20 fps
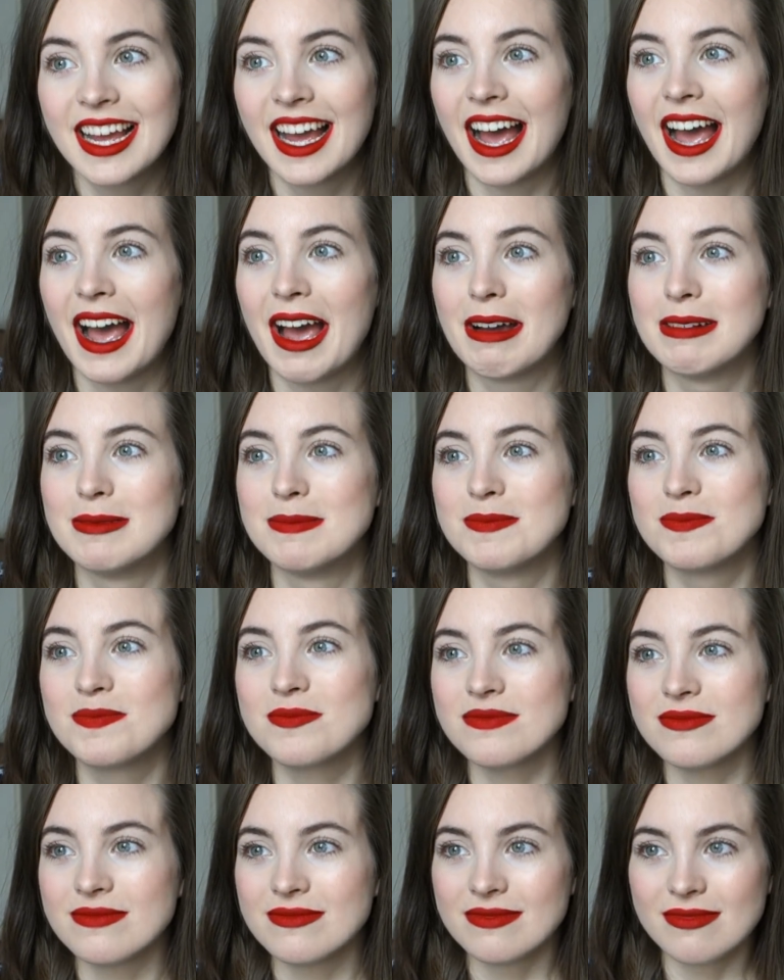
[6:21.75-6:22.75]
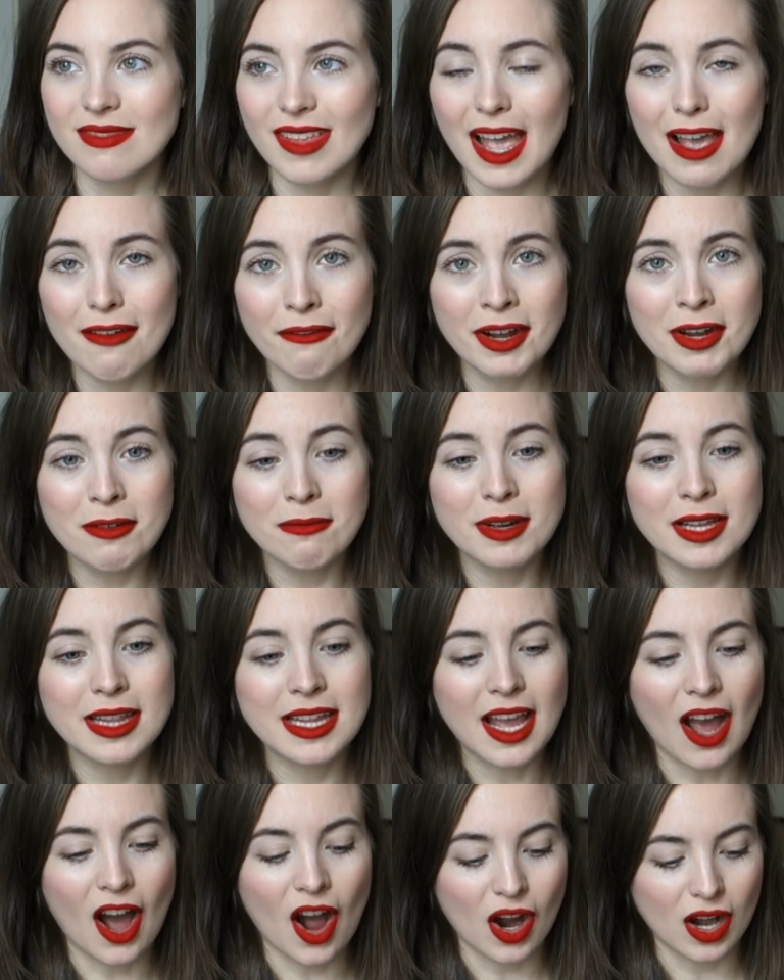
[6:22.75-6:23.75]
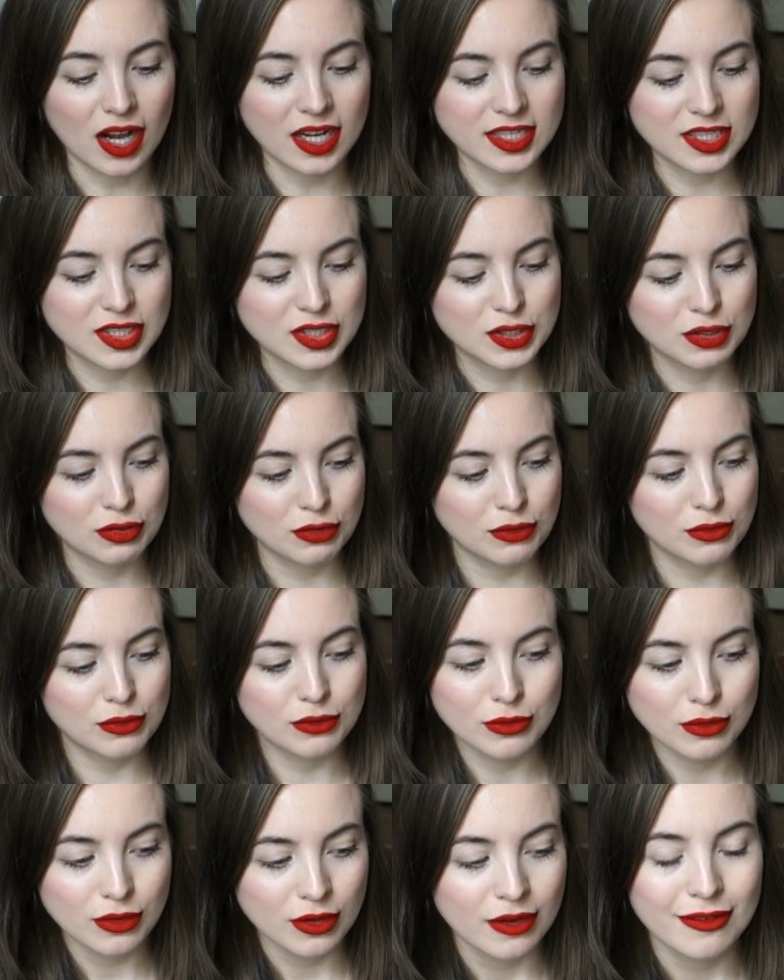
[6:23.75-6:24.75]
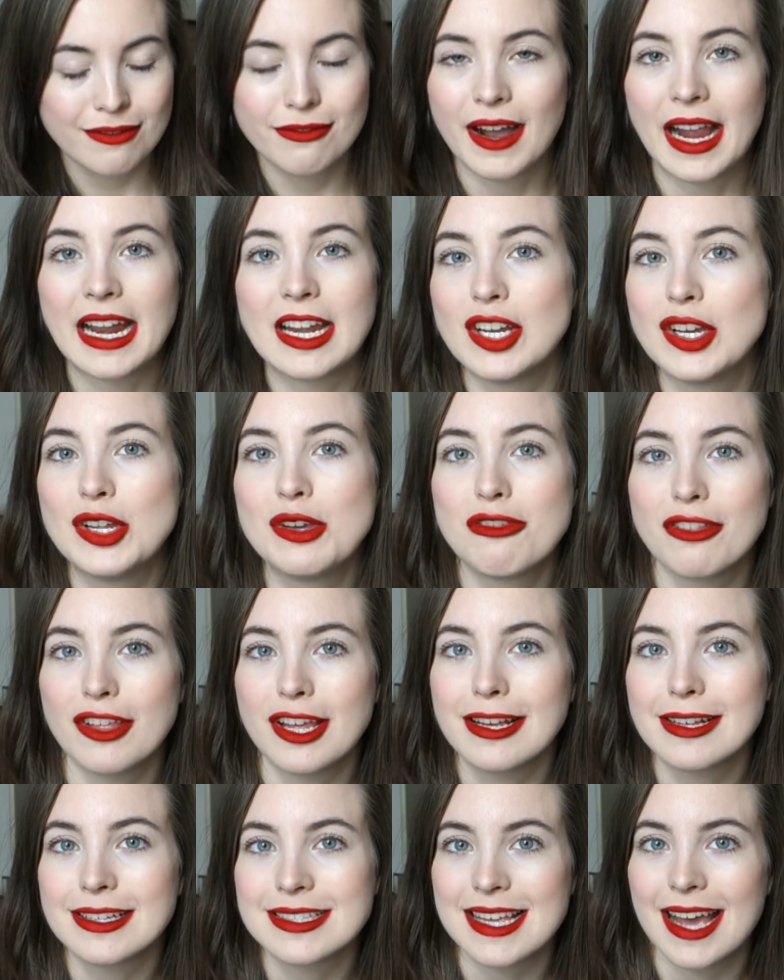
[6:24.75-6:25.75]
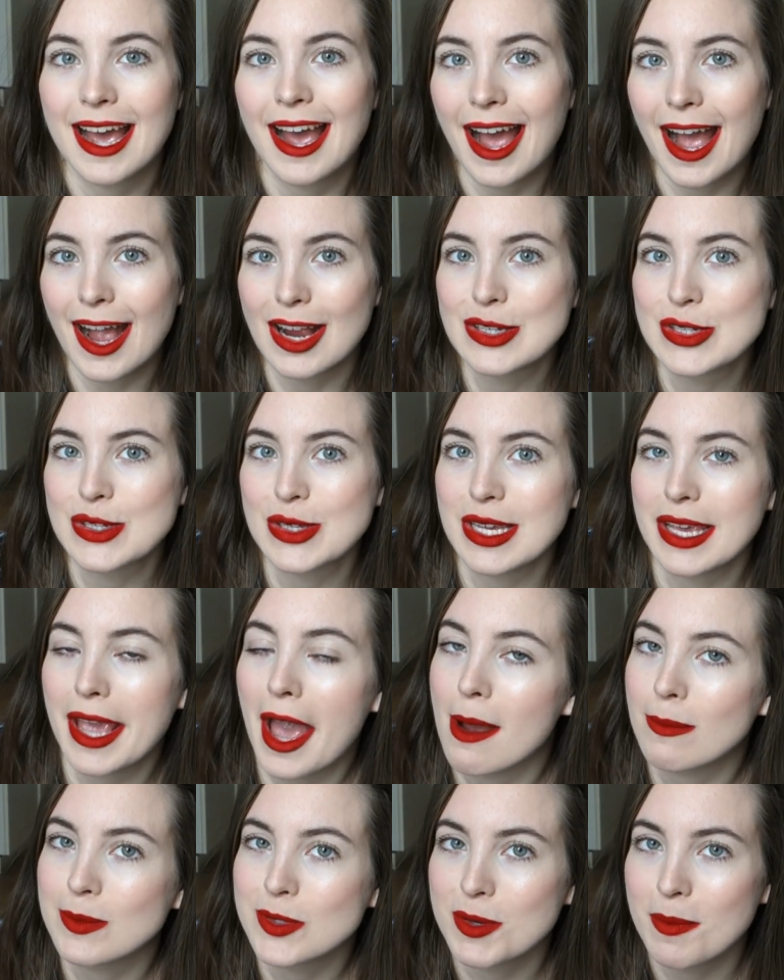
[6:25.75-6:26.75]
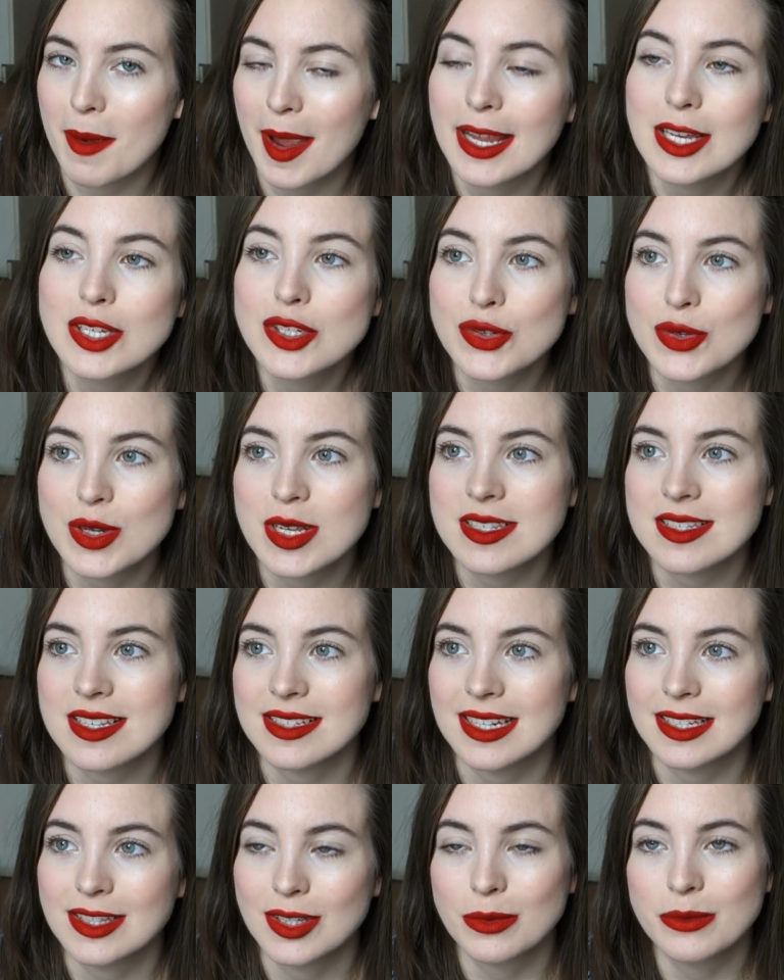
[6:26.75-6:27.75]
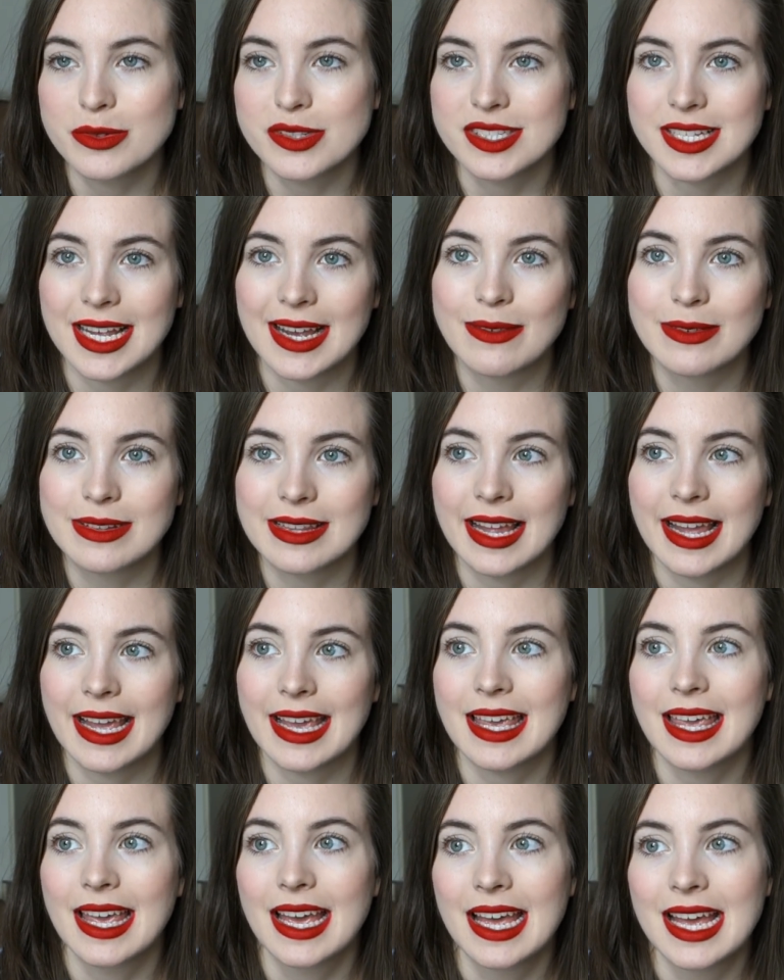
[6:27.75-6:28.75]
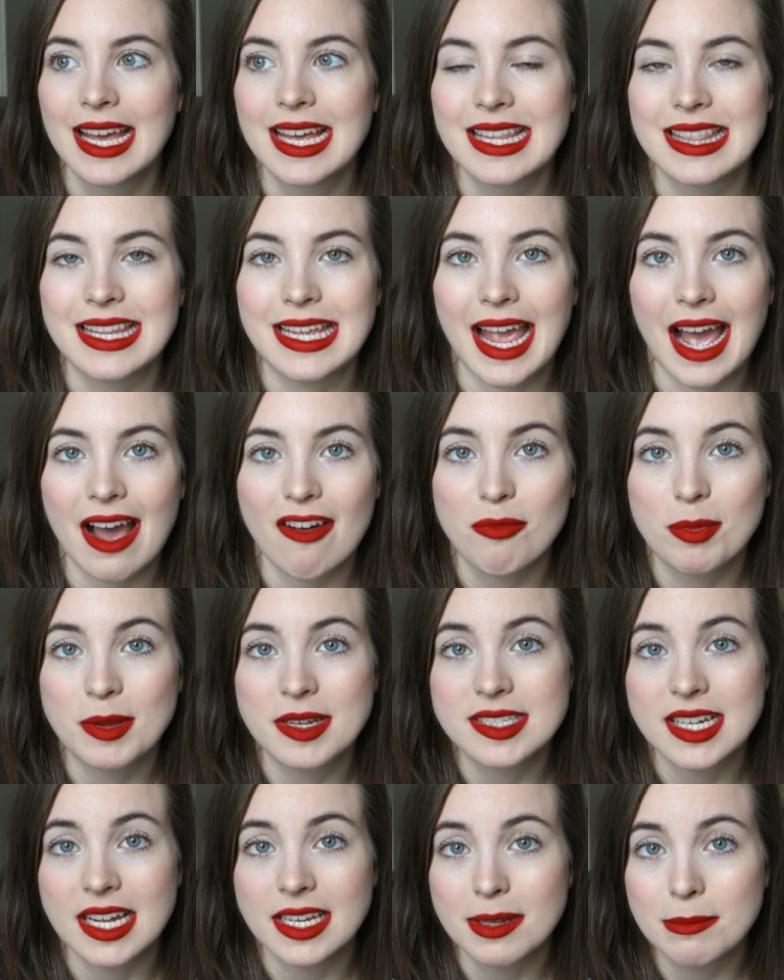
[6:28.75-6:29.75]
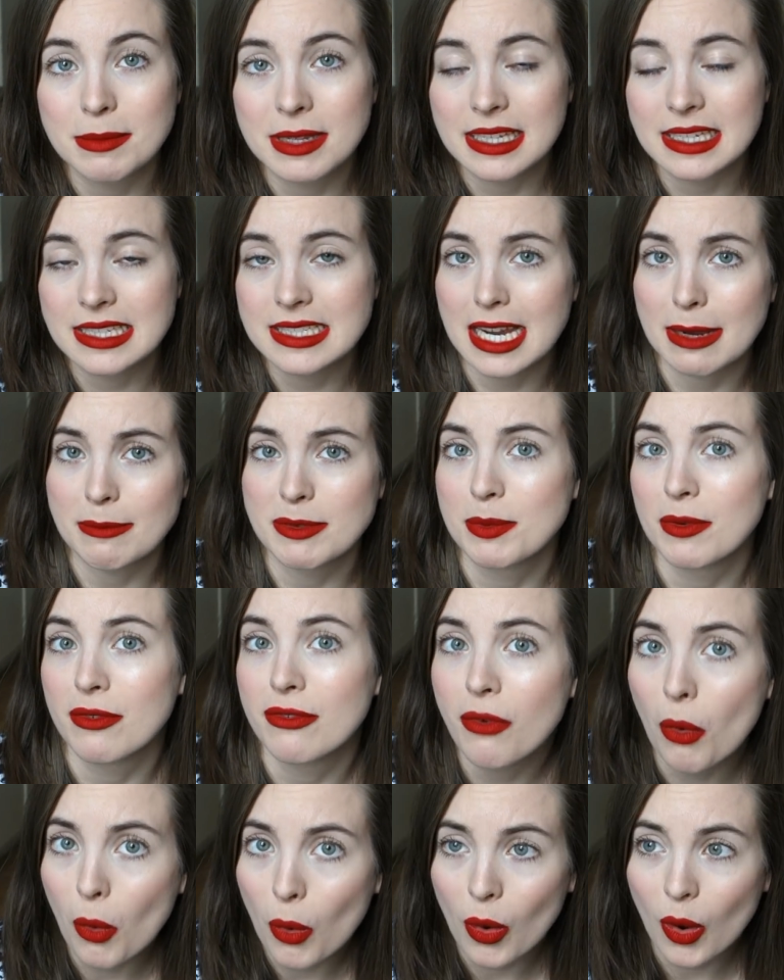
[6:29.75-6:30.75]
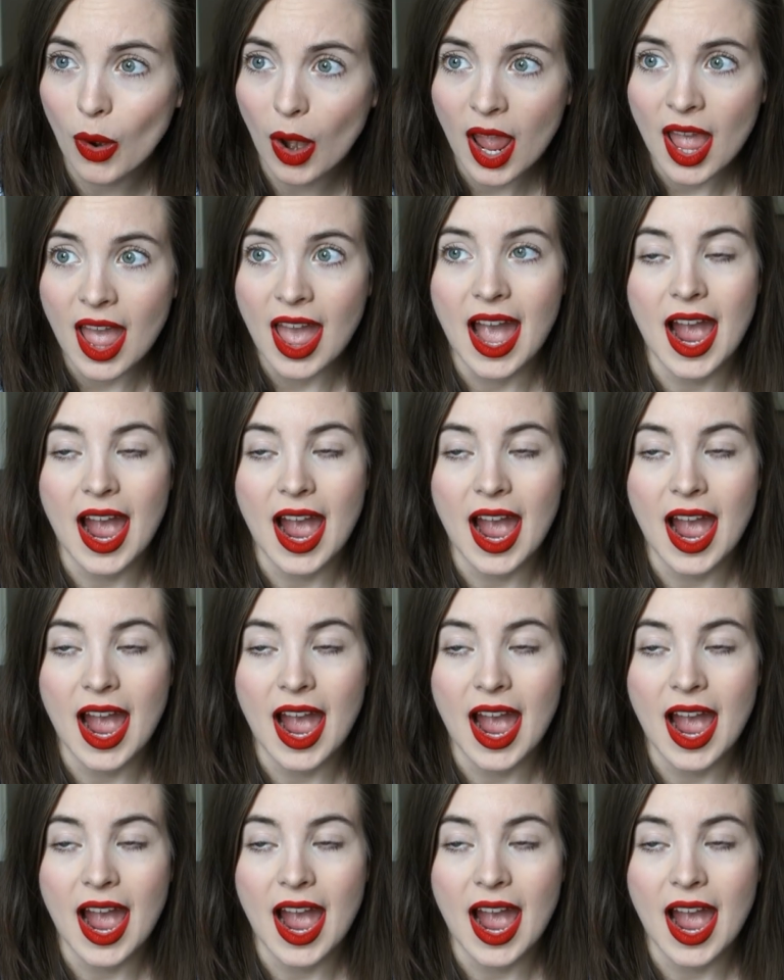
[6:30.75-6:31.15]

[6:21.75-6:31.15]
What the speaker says: I find it really hard to find new things that actually capture my interest and that don't sound like they have been done a million times before.